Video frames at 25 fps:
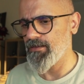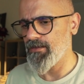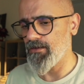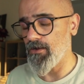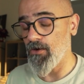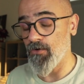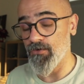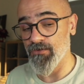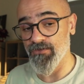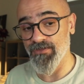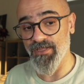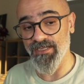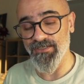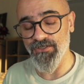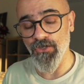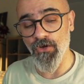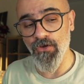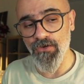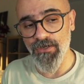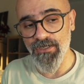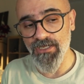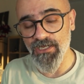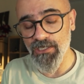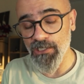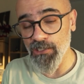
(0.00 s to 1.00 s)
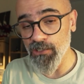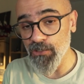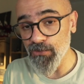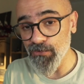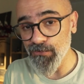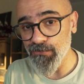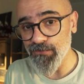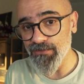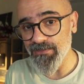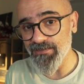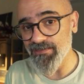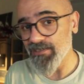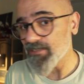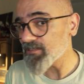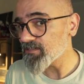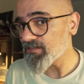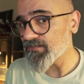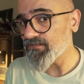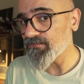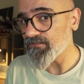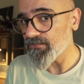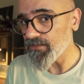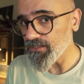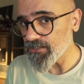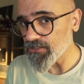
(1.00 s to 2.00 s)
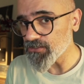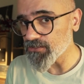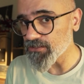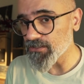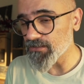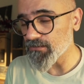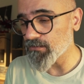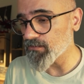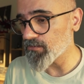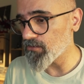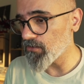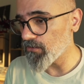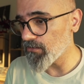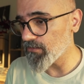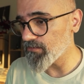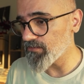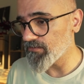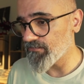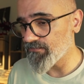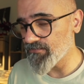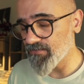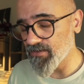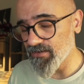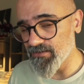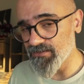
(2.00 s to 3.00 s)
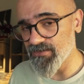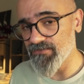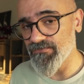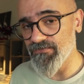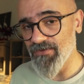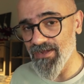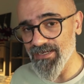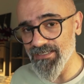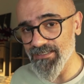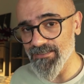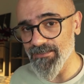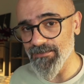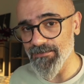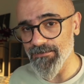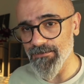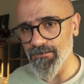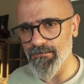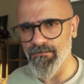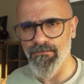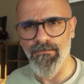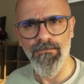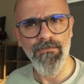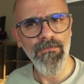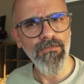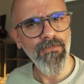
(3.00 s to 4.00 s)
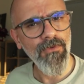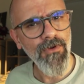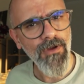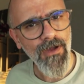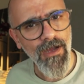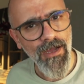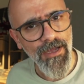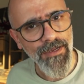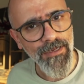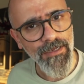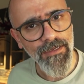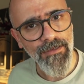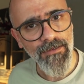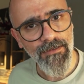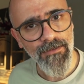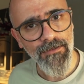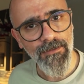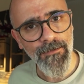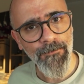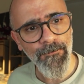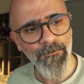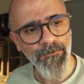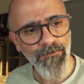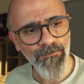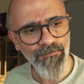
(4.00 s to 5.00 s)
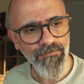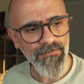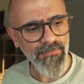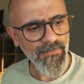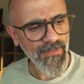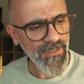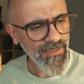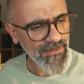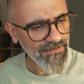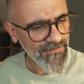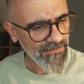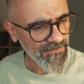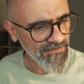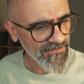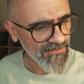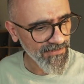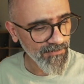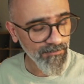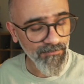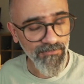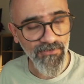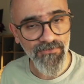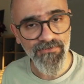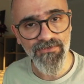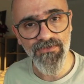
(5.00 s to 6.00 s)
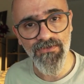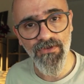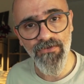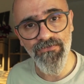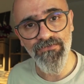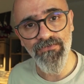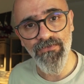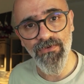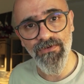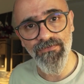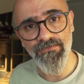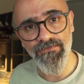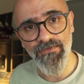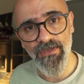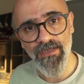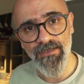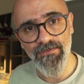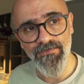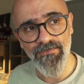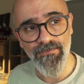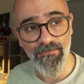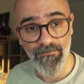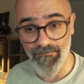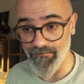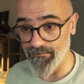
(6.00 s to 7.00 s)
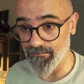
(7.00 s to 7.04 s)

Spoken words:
or they don't include this feature with all of their devices. Why? It's a simple software fix.